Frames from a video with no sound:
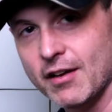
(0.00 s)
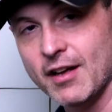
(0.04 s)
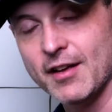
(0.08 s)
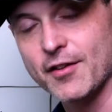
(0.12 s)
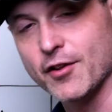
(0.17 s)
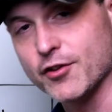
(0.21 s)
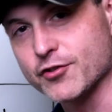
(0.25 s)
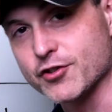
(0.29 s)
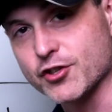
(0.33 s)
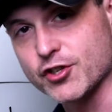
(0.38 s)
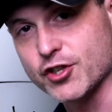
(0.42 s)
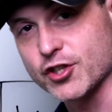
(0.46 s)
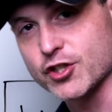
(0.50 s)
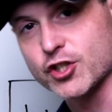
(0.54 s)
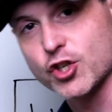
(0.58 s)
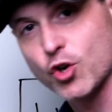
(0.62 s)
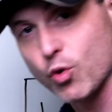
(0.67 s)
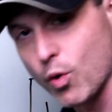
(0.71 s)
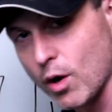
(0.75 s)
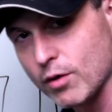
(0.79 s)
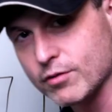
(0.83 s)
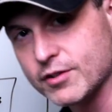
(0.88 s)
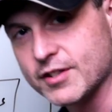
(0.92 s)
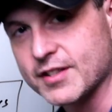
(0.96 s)
and those are just
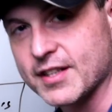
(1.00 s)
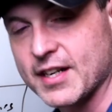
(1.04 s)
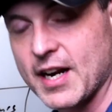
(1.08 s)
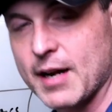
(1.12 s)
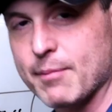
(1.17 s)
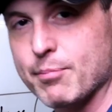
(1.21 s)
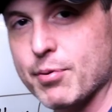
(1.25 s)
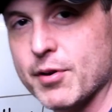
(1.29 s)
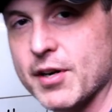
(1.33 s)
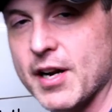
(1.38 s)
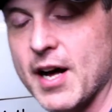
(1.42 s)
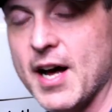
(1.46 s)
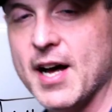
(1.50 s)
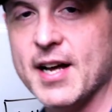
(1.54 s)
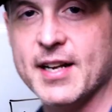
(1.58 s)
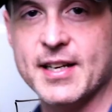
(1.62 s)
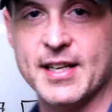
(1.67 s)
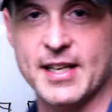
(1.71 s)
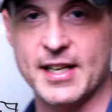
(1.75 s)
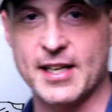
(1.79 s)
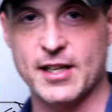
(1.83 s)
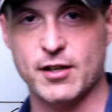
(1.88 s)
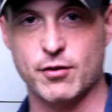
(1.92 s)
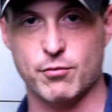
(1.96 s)
quotes that I put on
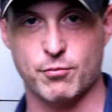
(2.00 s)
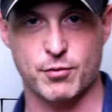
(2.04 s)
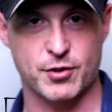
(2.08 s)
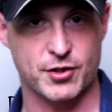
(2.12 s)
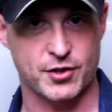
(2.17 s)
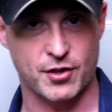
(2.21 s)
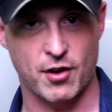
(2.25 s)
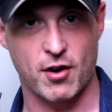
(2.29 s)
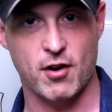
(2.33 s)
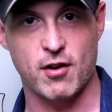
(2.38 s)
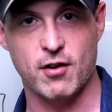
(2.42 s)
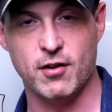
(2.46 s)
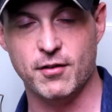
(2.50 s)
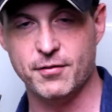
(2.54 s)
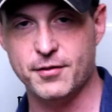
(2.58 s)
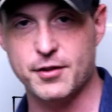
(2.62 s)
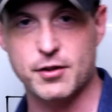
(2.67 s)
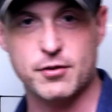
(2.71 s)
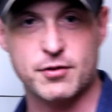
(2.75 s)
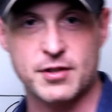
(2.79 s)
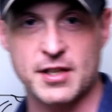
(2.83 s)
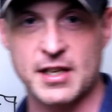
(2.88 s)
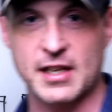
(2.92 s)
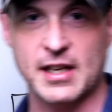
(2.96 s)
in Resolve
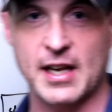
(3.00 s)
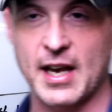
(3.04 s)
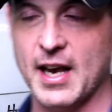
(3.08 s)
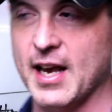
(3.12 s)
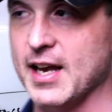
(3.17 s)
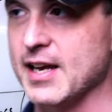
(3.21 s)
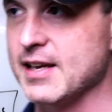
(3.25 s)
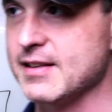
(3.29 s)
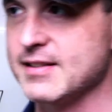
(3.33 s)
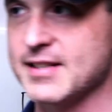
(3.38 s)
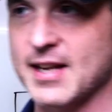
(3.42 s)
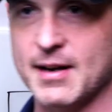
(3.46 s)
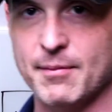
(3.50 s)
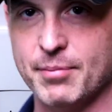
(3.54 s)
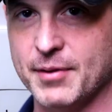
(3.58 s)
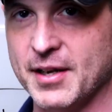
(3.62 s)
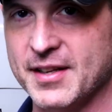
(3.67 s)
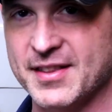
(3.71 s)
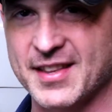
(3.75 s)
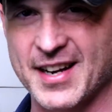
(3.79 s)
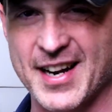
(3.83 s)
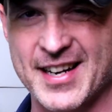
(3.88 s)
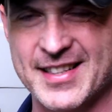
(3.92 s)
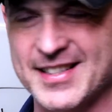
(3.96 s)
using a template
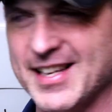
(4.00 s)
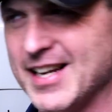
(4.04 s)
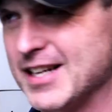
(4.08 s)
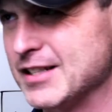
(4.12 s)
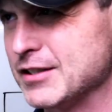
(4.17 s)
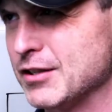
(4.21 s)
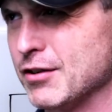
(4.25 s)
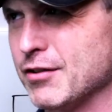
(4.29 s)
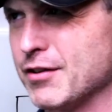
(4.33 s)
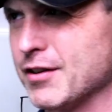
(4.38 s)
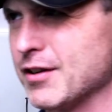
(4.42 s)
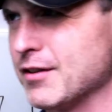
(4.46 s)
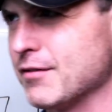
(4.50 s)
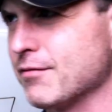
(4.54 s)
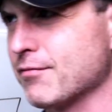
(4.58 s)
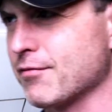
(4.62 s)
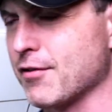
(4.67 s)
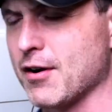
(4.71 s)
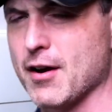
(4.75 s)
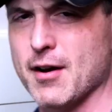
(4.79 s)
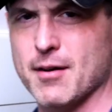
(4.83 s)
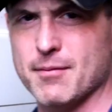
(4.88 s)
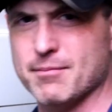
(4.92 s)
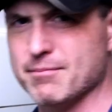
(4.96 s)
that I downloaded
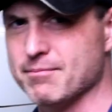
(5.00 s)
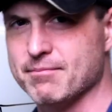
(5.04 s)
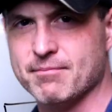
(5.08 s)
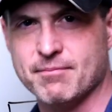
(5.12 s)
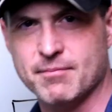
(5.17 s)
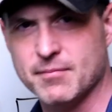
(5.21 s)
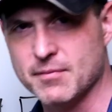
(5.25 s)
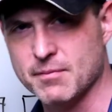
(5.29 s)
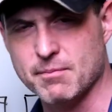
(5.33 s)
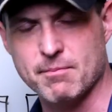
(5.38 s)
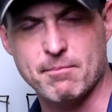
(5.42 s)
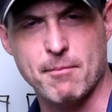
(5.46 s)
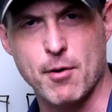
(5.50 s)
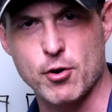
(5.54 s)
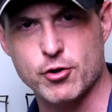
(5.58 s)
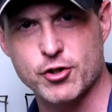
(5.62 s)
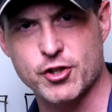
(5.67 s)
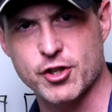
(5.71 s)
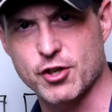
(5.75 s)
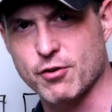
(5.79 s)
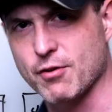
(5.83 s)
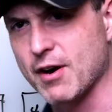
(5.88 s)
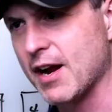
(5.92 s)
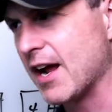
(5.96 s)
from
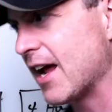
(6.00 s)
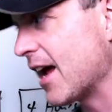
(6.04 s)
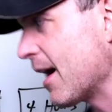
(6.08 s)
Motion Array,